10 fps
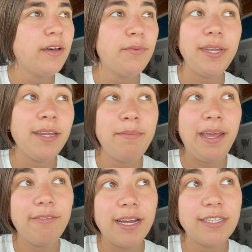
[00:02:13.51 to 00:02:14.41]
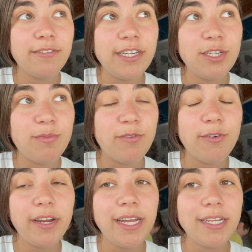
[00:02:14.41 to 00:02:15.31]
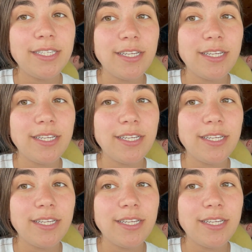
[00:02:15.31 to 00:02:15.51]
We didn't make a reservation beforehand,